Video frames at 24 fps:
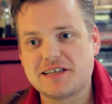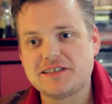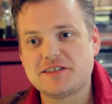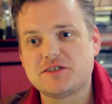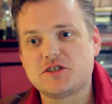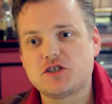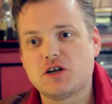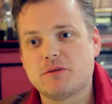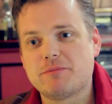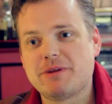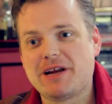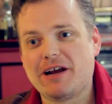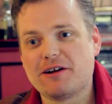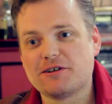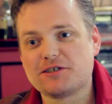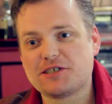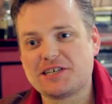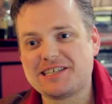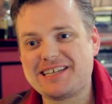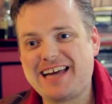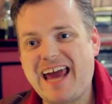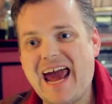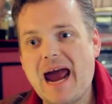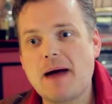that the
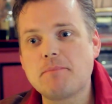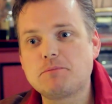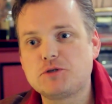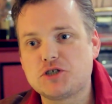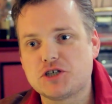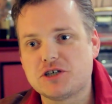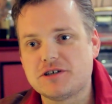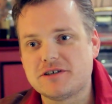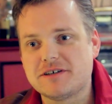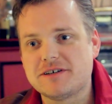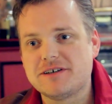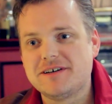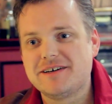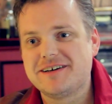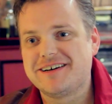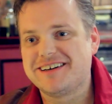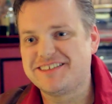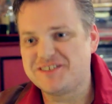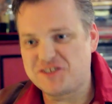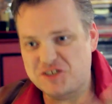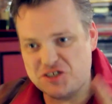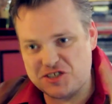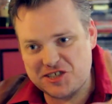Terminators had captured, yeah.